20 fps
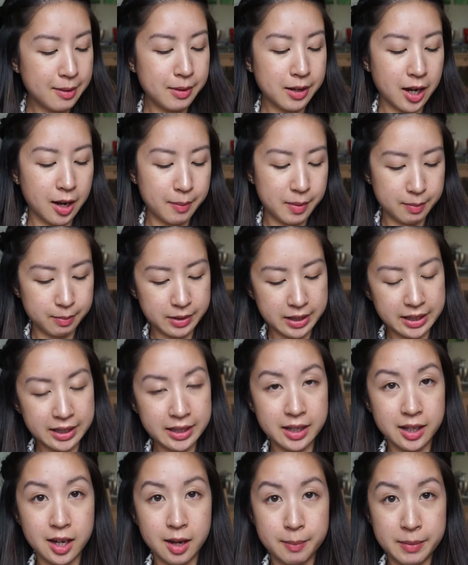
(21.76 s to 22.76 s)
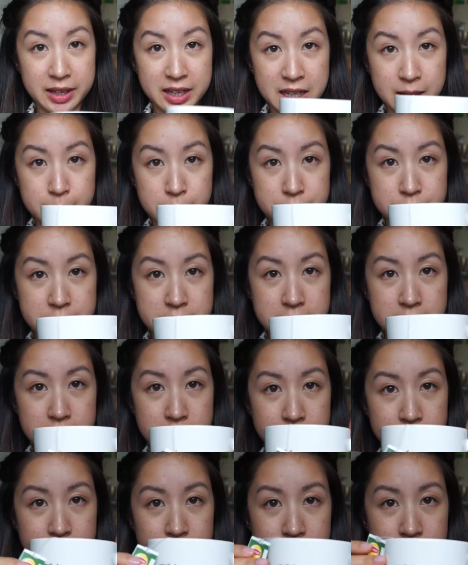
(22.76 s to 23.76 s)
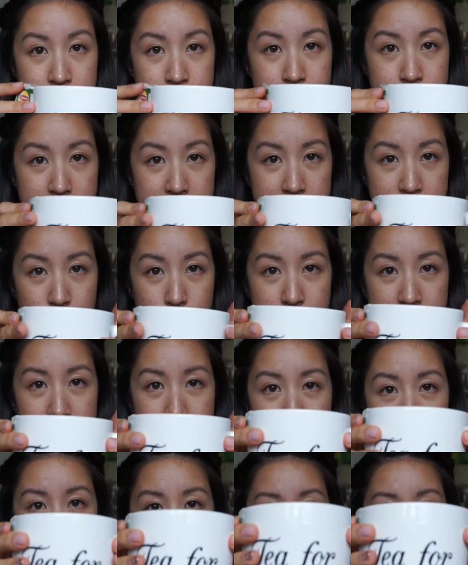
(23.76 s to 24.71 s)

Got my blanket, got my cup of tea. By the way,